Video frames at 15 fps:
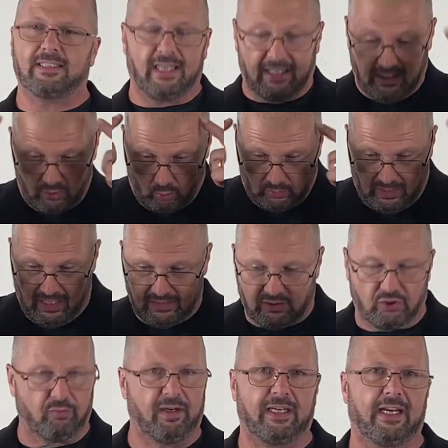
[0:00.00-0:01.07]
I got all kinds of
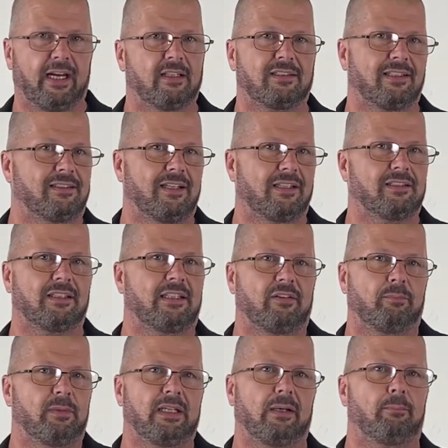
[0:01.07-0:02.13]
gray hairs. It doesn't give
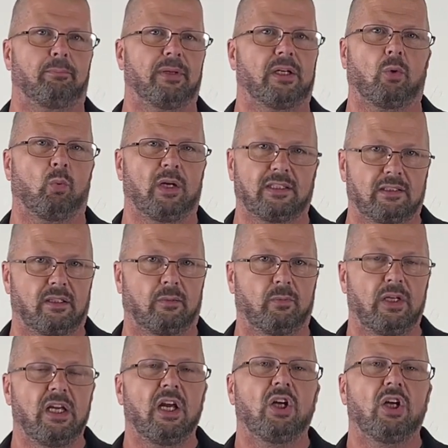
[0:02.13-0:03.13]
me a bit of wisdom.